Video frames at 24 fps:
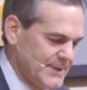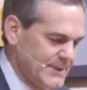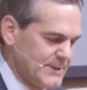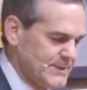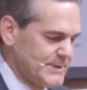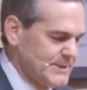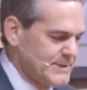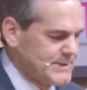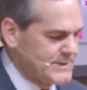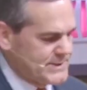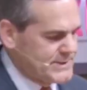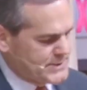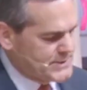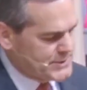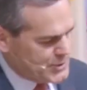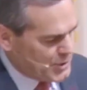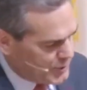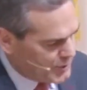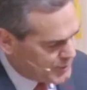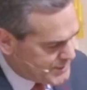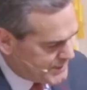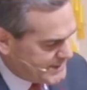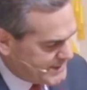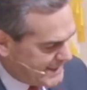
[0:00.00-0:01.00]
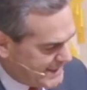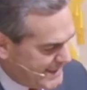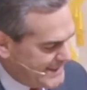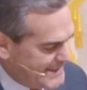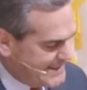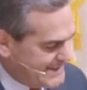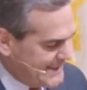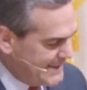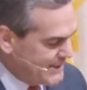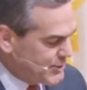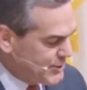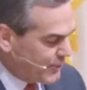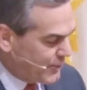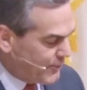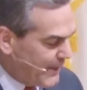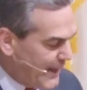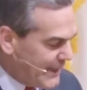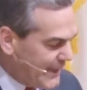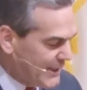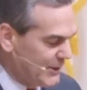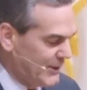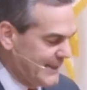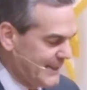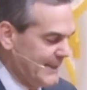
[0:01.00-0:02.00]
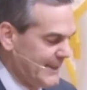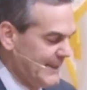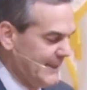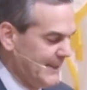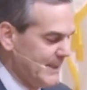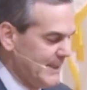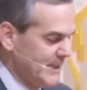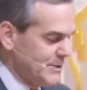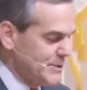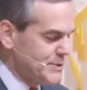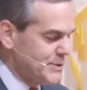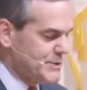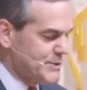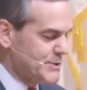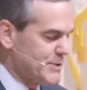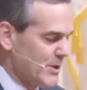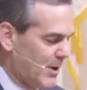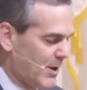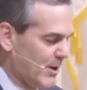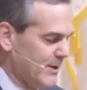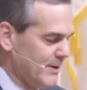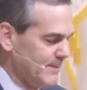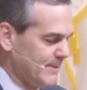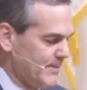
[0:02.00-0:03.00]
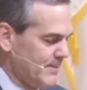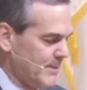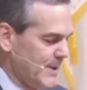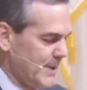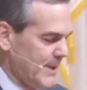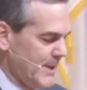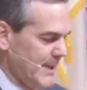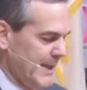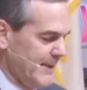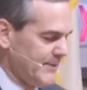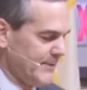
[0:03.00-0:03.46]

the churches he did directly start,